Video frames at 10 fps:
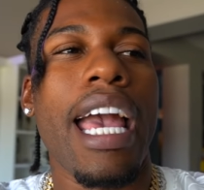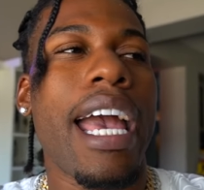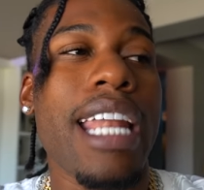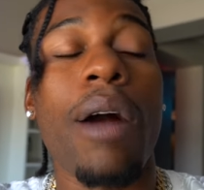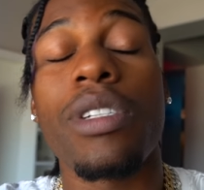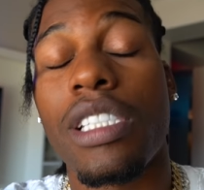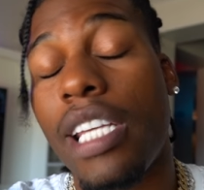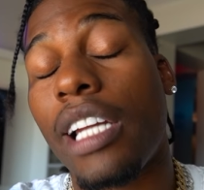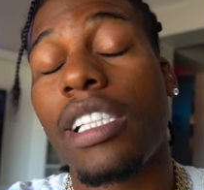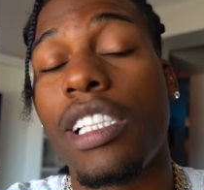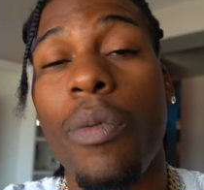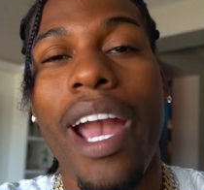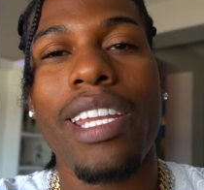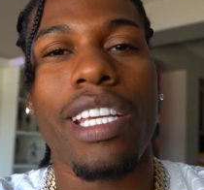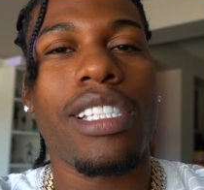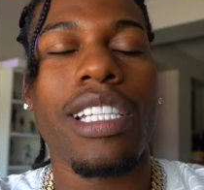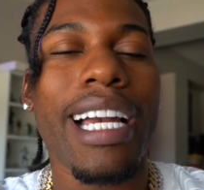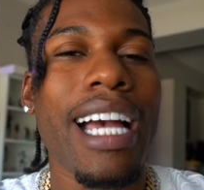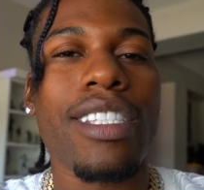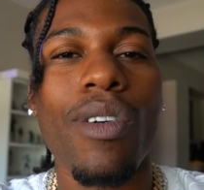And I was technically waiting until
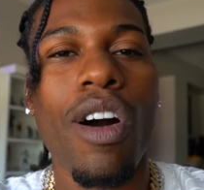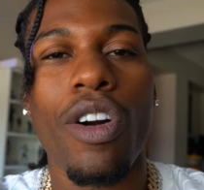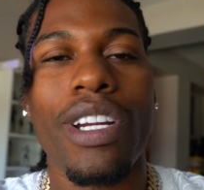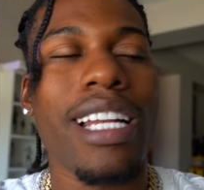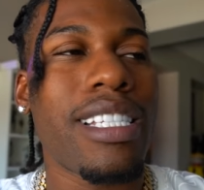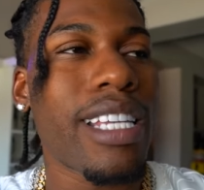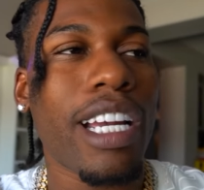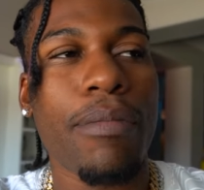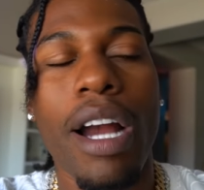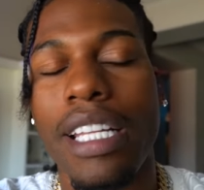I got so hungry, I just said, come